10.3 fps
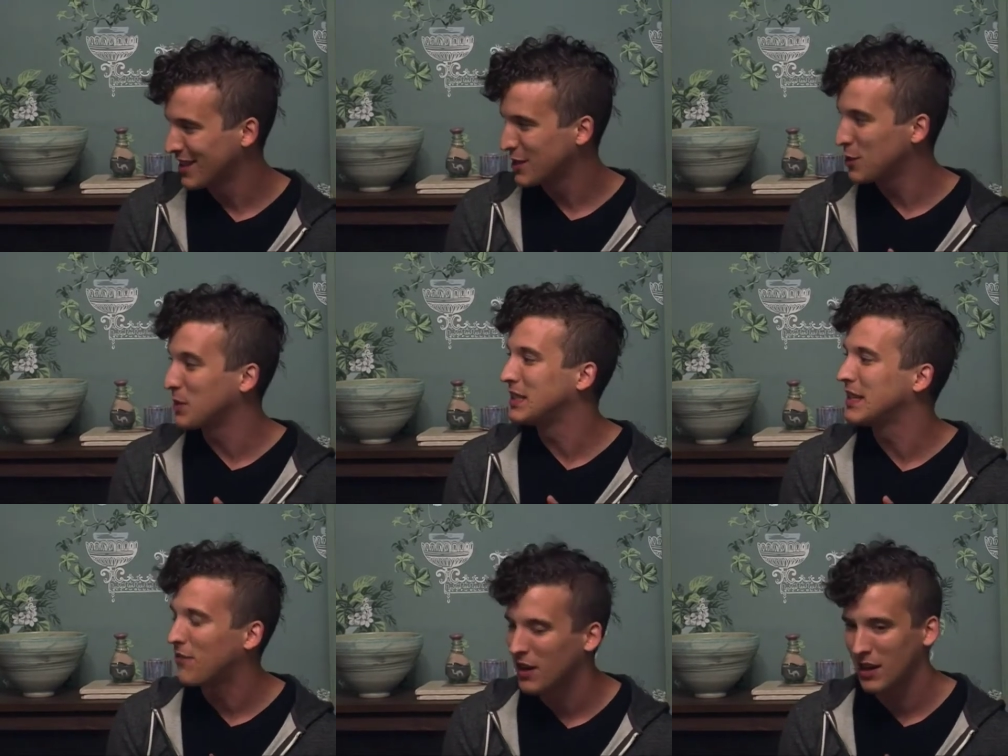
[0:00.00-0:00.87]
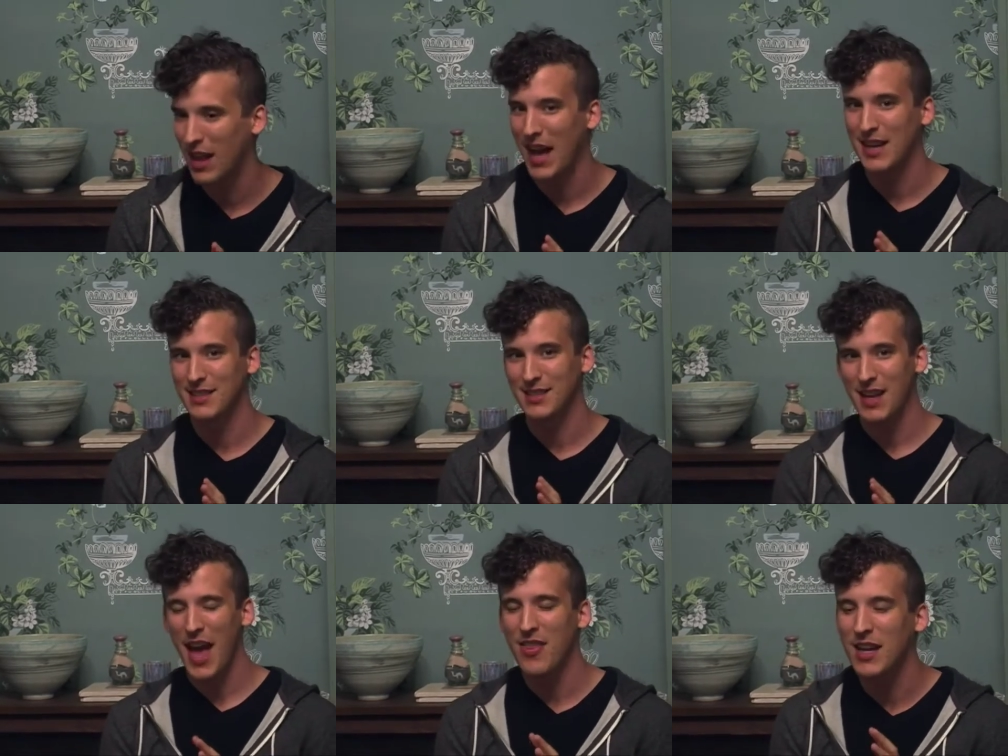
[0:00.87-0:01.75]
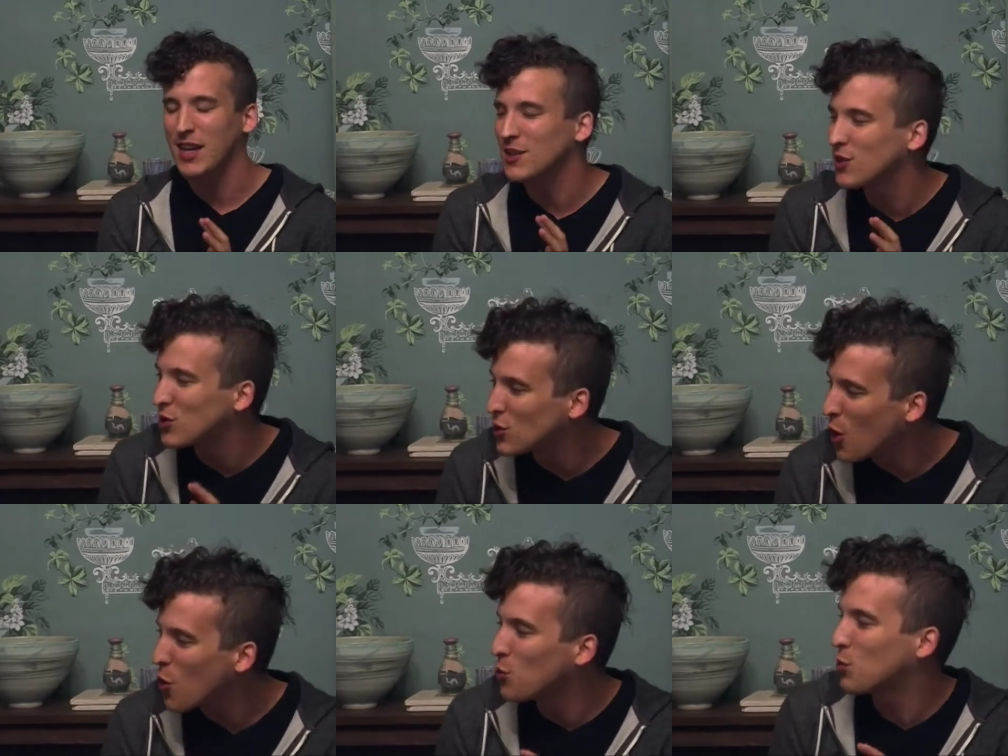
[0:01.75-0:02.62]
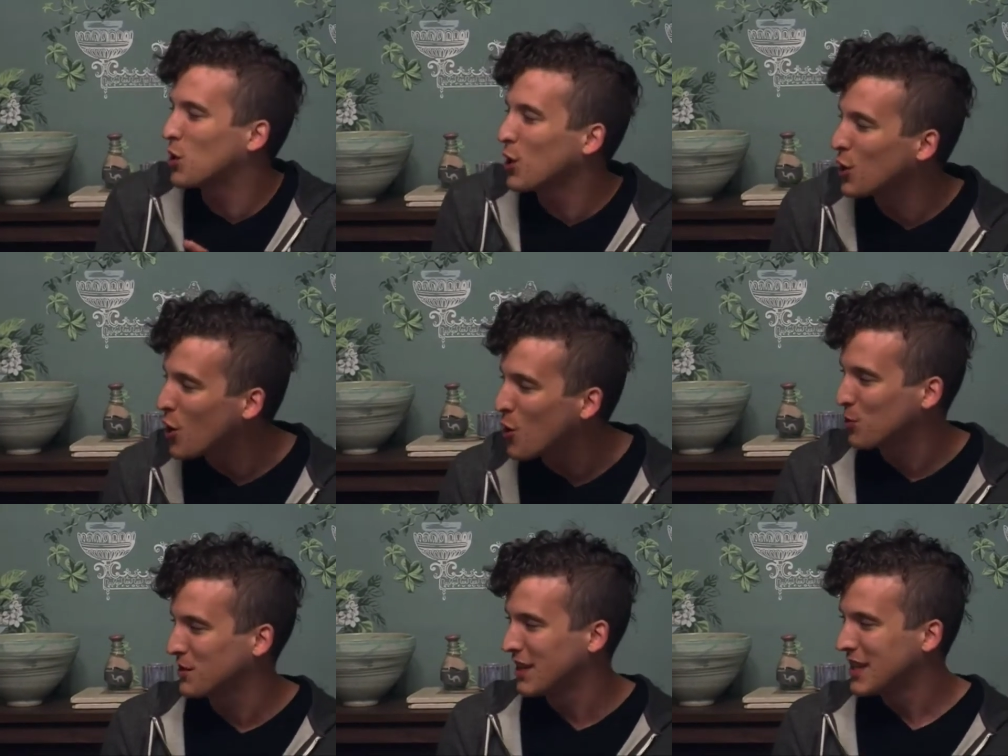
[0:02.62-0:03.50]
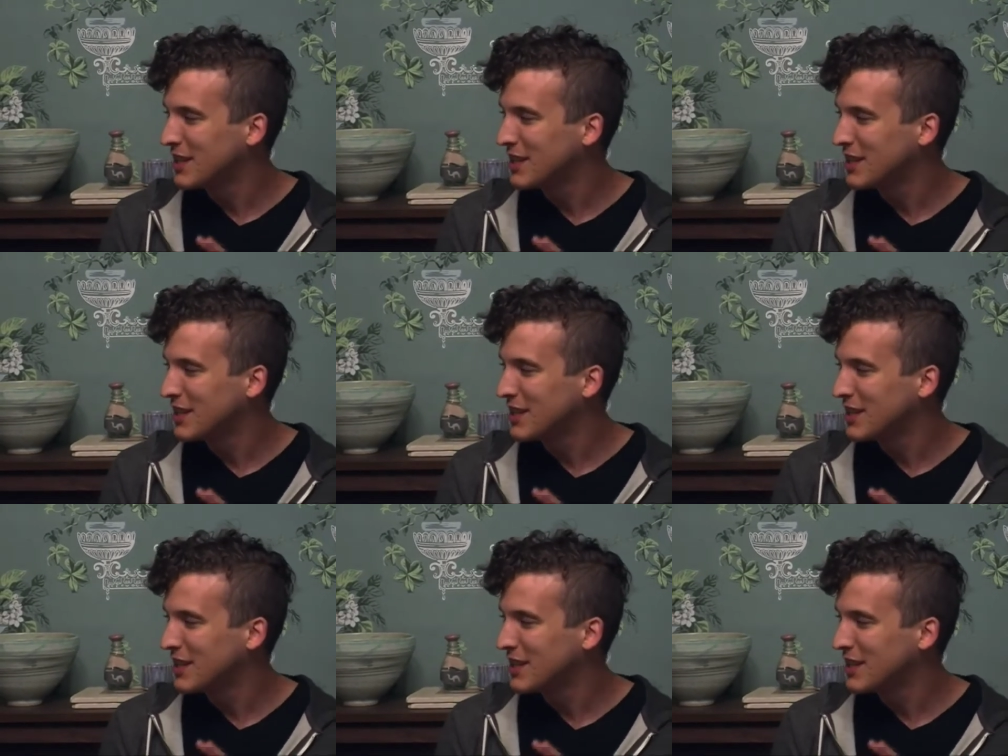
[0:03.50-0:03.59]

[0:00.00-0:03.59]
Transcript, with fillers: to a different class, and they got so close